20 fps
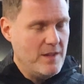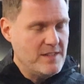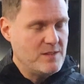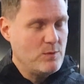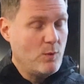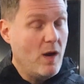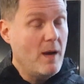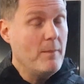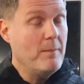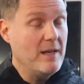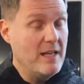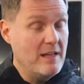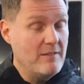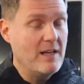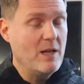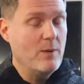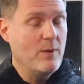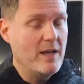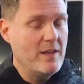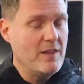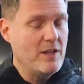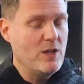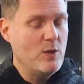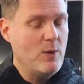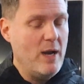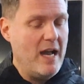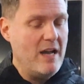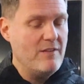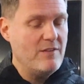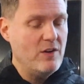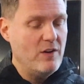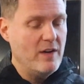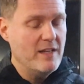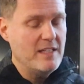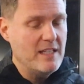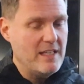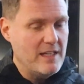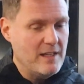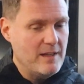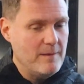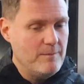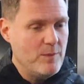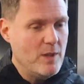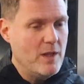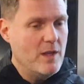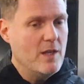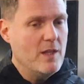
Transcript: this is what I believe anyway, that you have an idea.